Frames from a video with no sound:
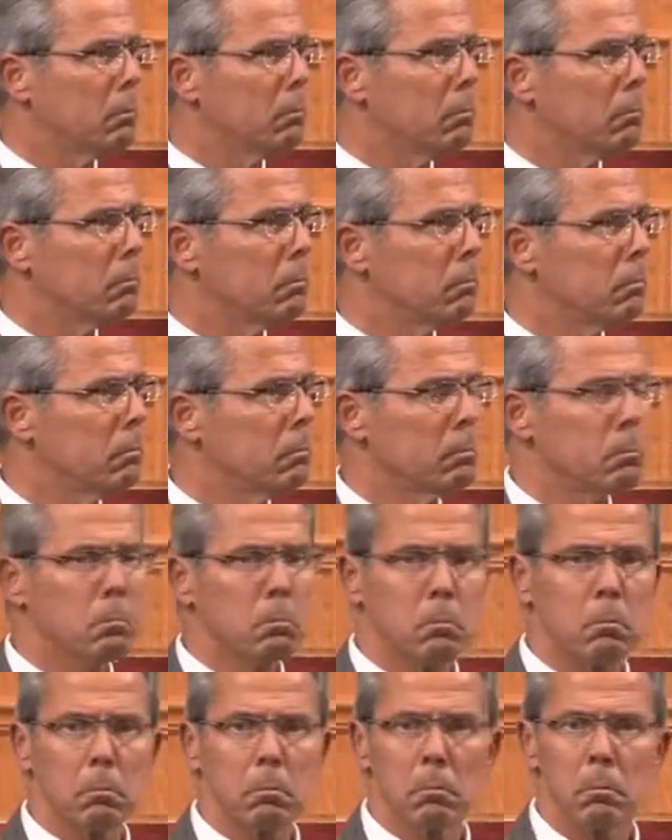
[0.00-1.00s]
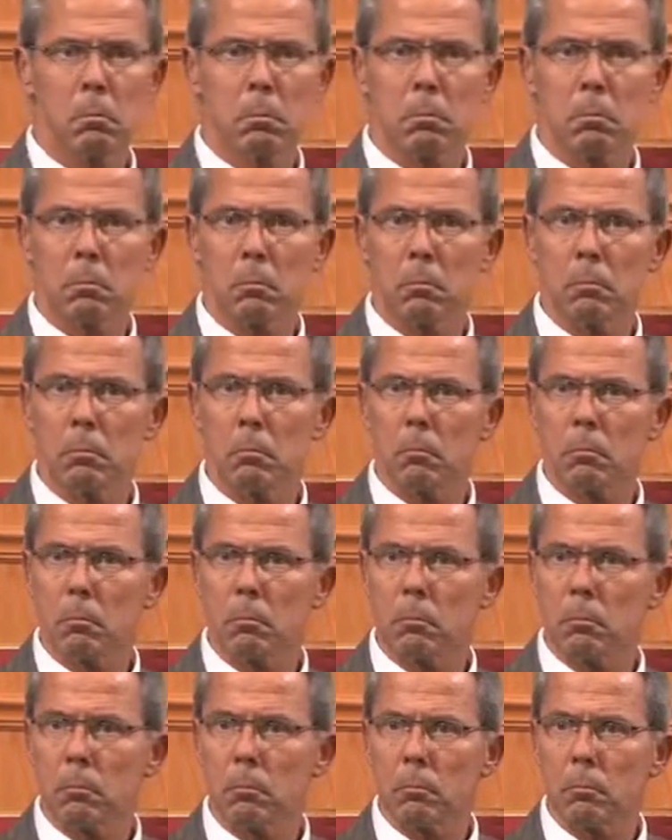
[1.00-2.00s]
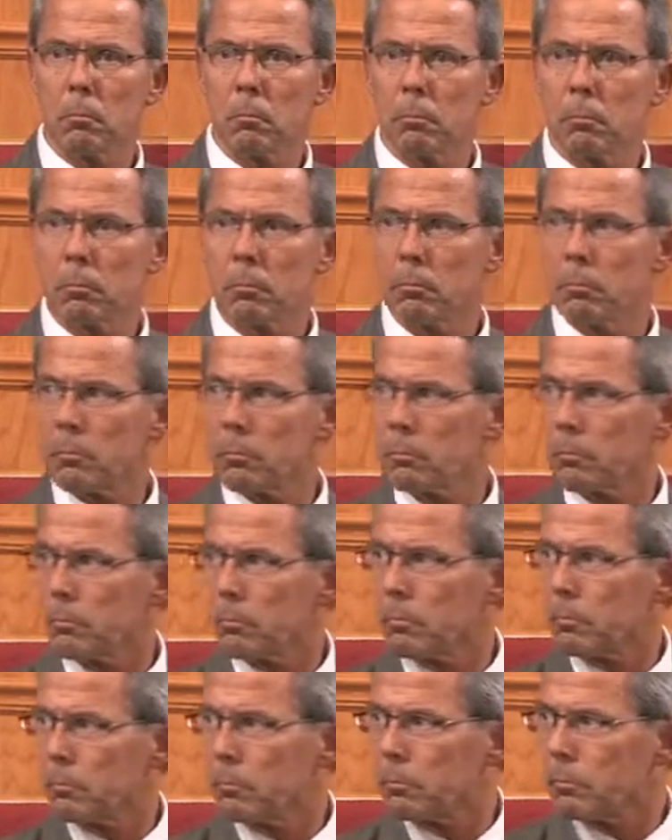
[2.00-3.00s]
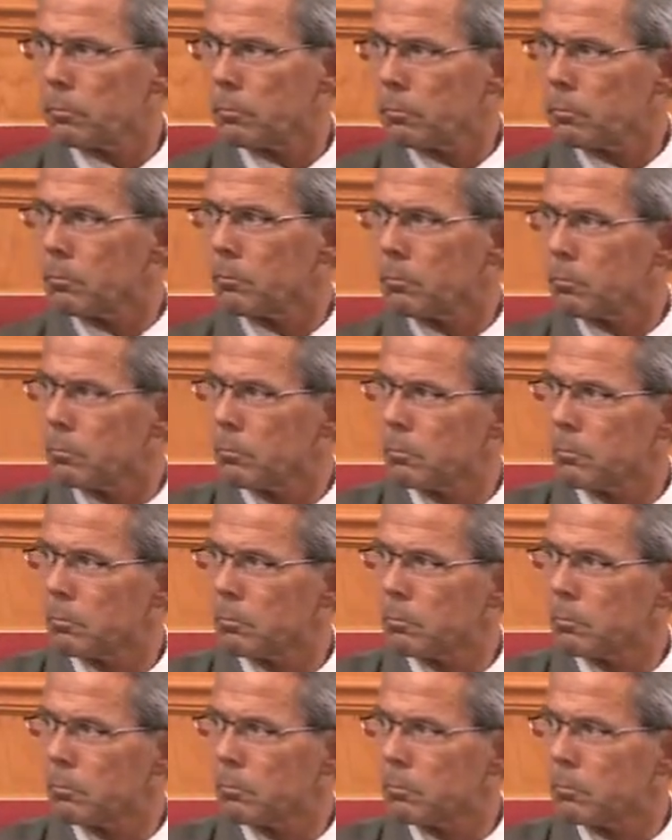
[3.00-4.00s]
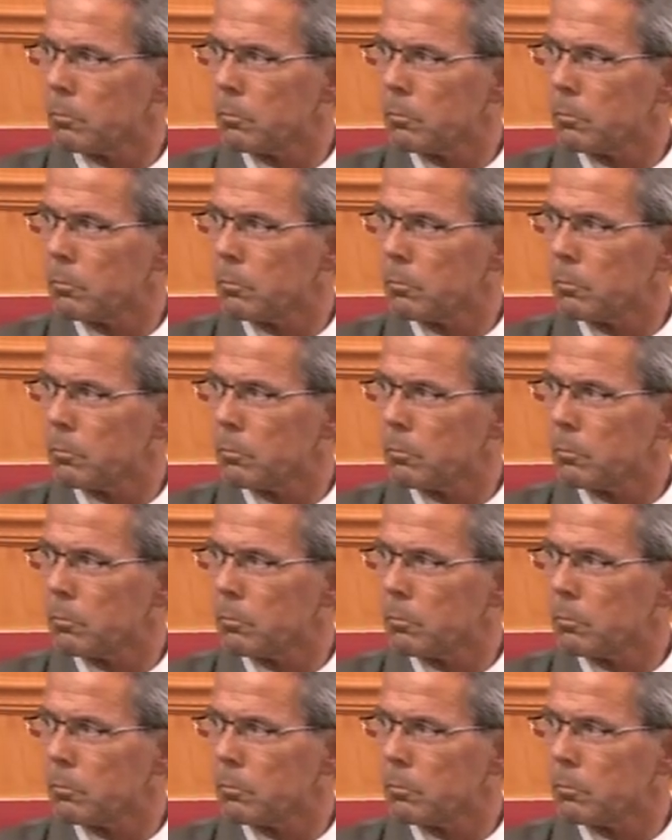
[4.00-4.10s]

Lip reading: (silence)